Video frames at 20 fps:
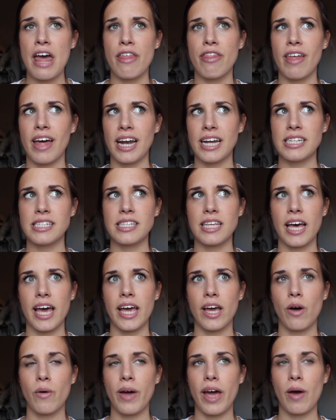then it's
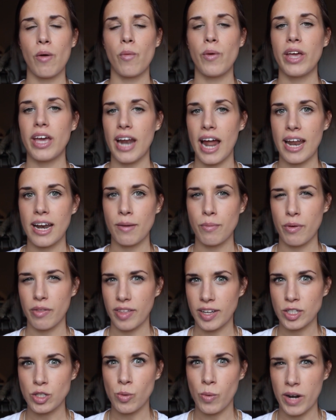like, okay, well, we could end up
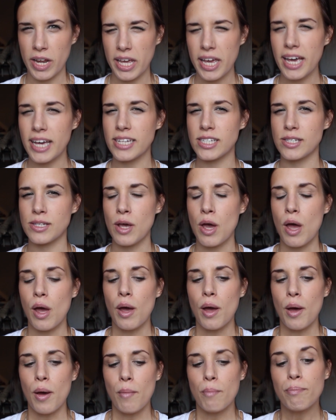with like 20 kids.
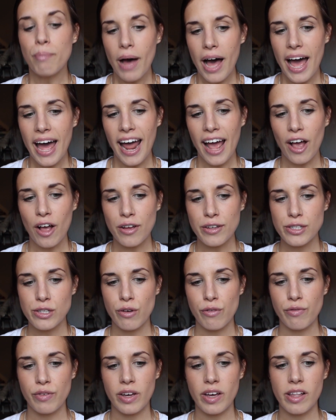But I
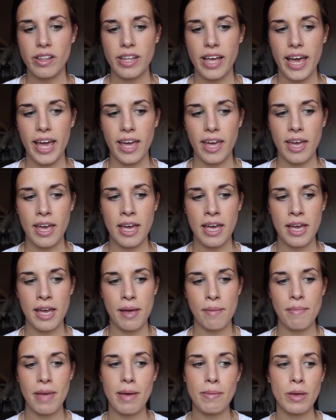also feel like
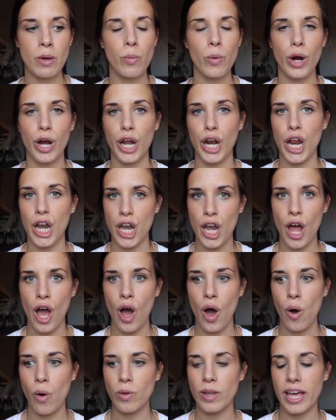maybe we're going to
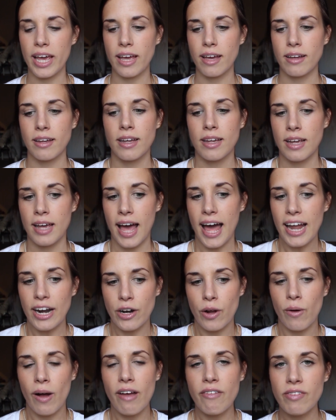know, like, I
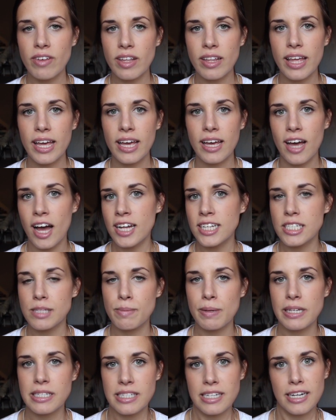don't know, I feel like God
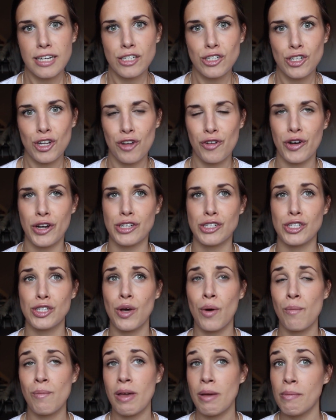speaks to his children,
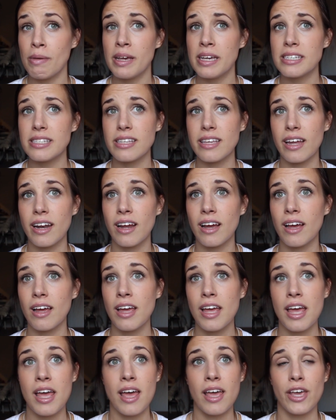so maybe he's
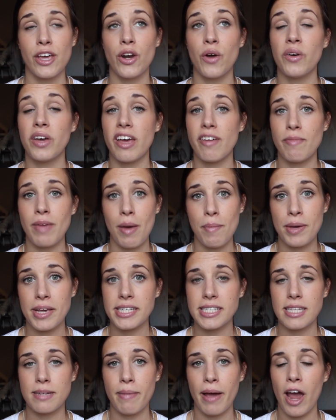gonna, you know, give me a
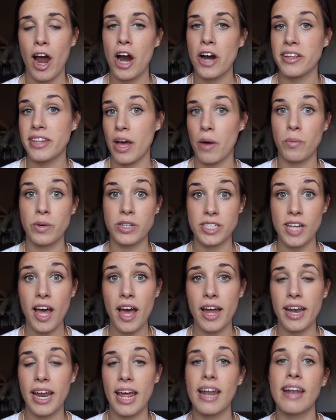peace in my heart that we're
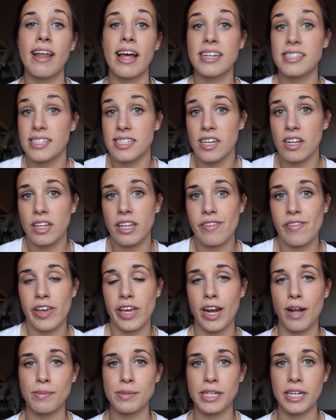done. And that's still
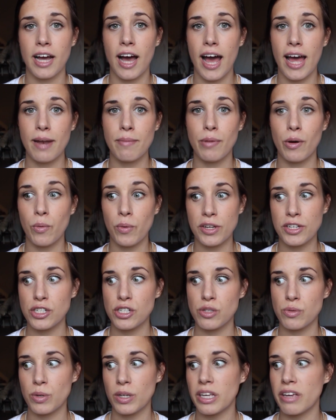leaving it up to God, but we
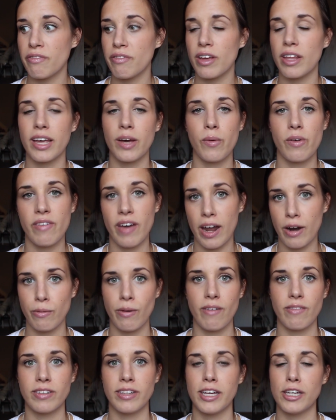just really feel like we've had a
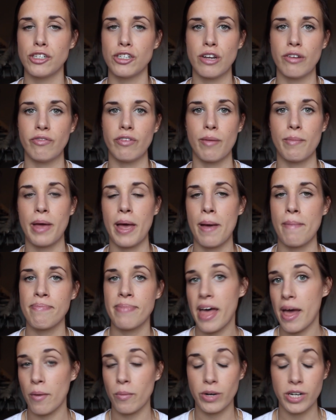revelation from
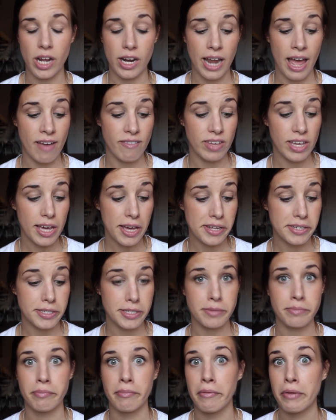him that we're done having
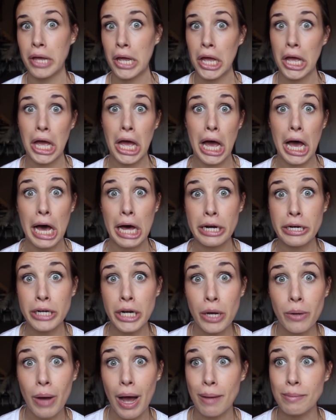kids. I don't
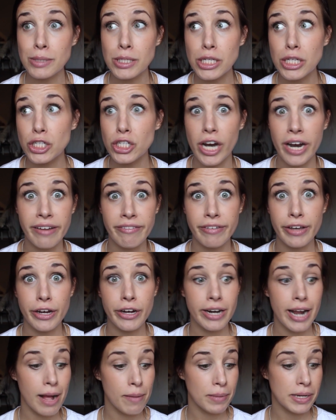know, I'm still trying to
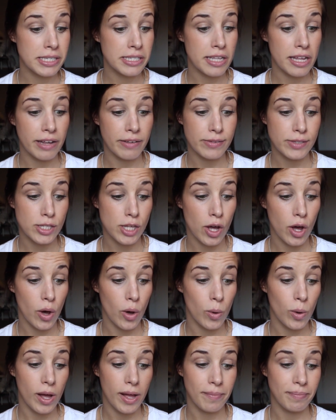figure it out myself,
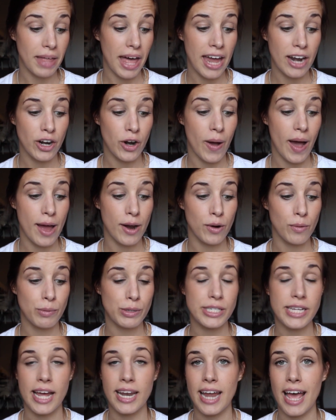so I don't know. I don't
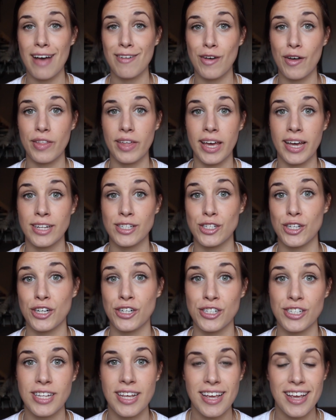pretend to have all the answers.